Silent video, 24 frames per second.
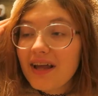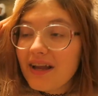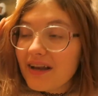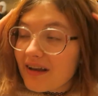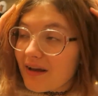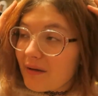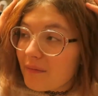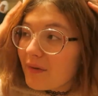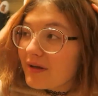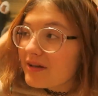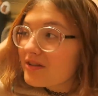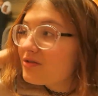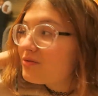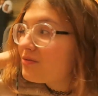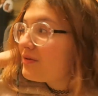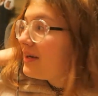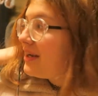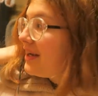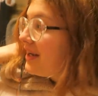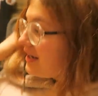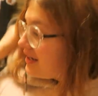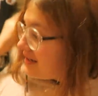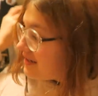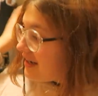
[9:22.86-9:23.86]
and I must
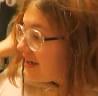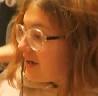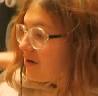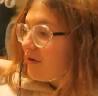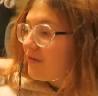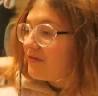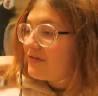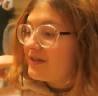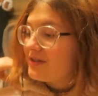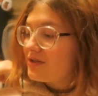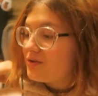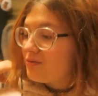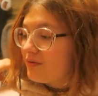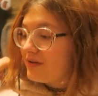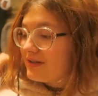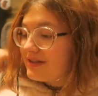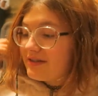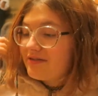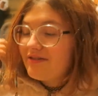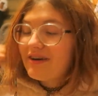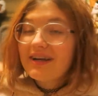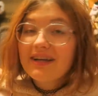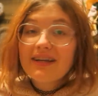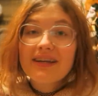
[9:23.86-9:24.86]
really take off this
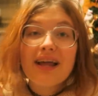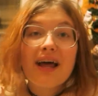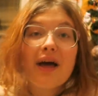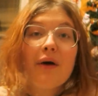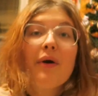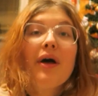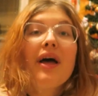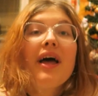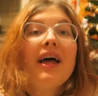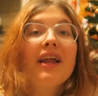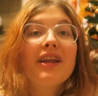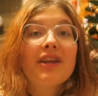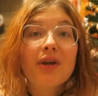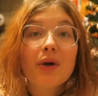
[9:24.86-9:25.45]
onesie right now